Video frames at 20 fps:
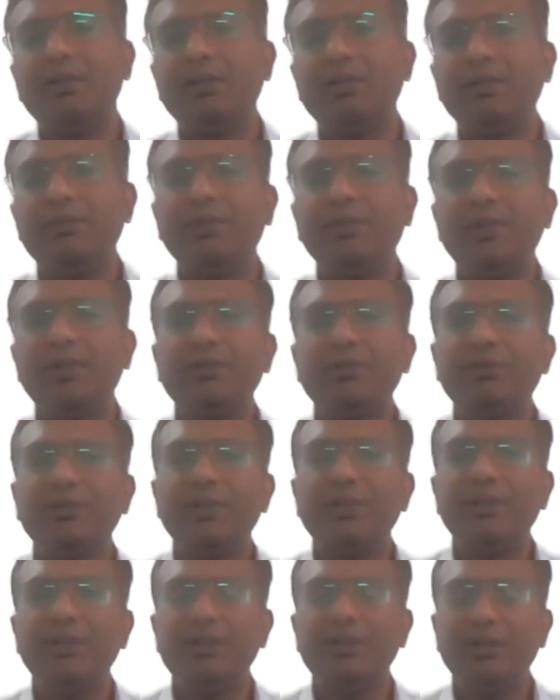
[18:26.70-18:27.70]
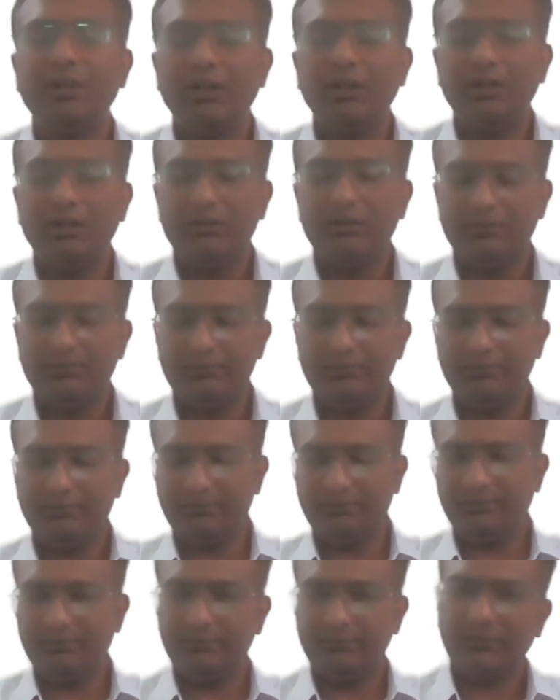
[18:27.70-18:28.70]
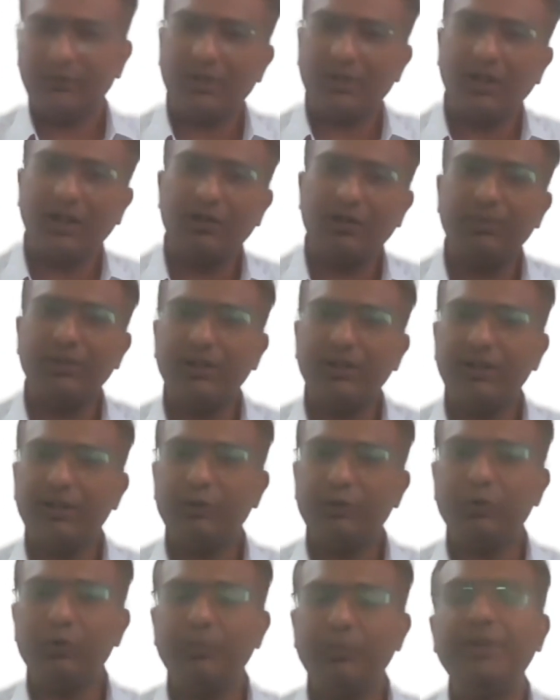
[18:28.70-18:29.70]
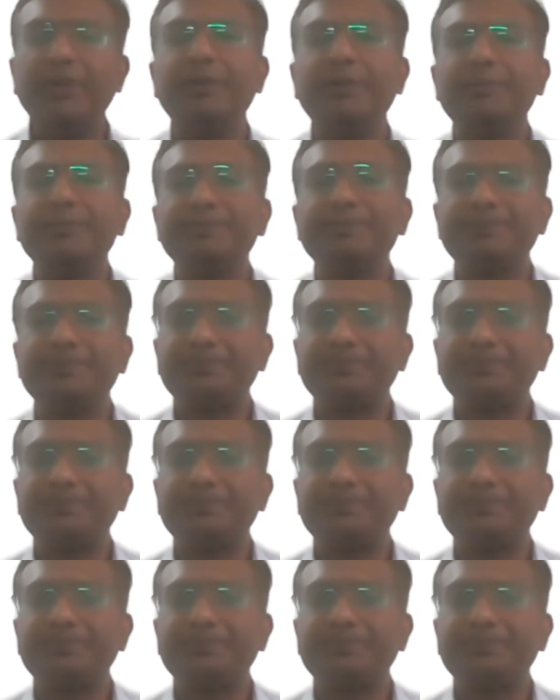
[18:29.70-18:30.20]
The first one is thermal equilibrium.